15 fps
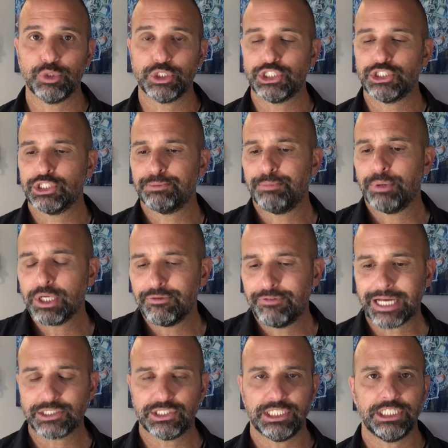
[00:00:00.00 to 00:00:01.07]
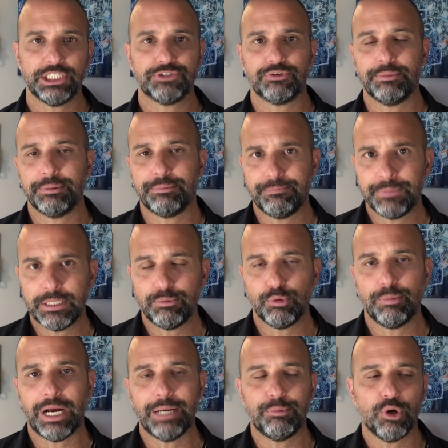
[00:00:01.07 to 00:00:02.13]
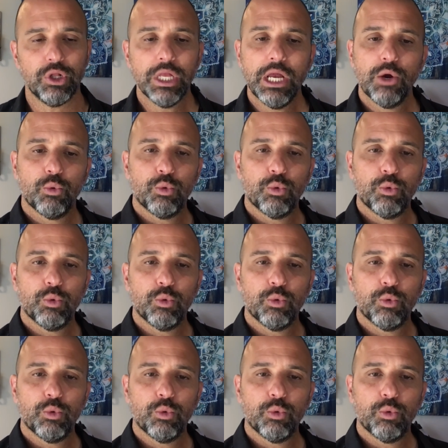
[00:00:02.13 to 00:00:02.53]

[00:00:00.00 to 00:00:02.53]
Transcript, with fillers: which is the book of Exodus from the Hebrew Bible,